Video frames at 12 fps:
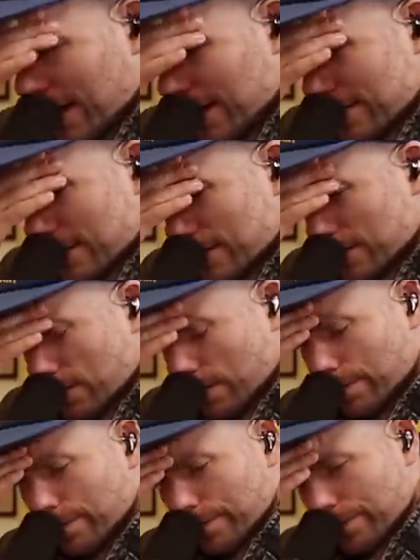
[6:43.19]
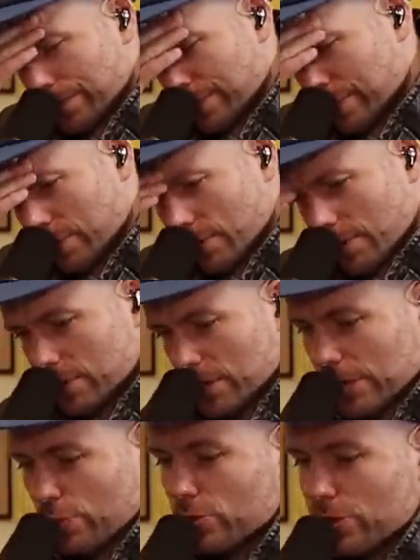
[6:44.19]
And then I said to him,
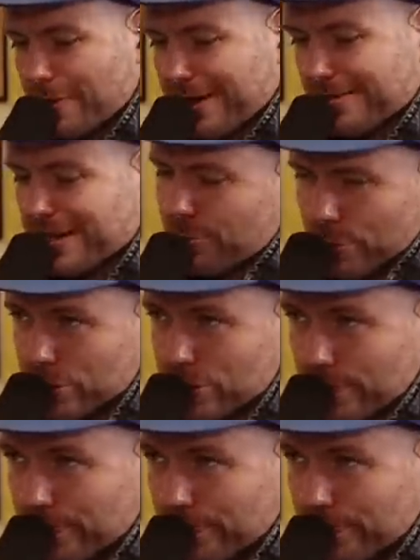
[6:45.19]
Chase, couldn't you make a sandwich?